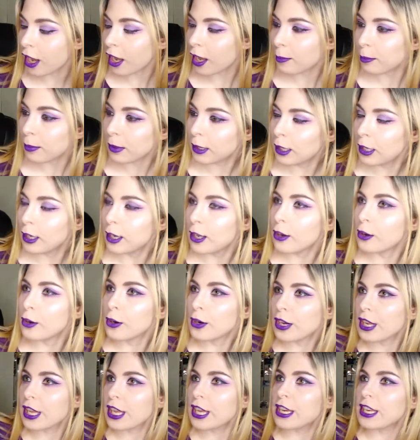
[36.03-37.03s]

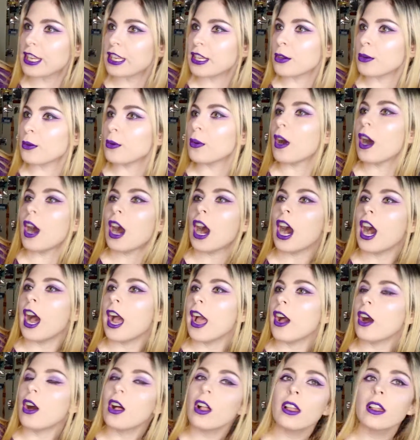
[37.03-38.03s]
uploaded in a
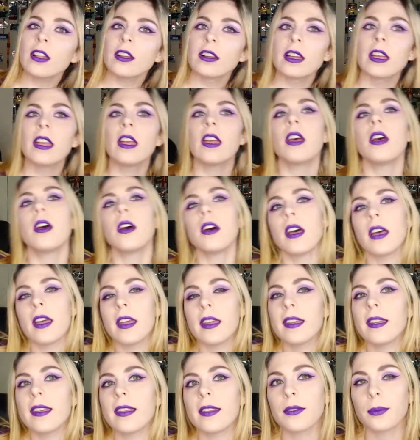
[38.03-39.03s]
while
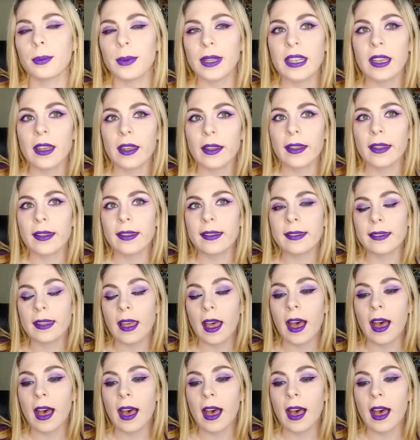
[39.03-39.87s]
is because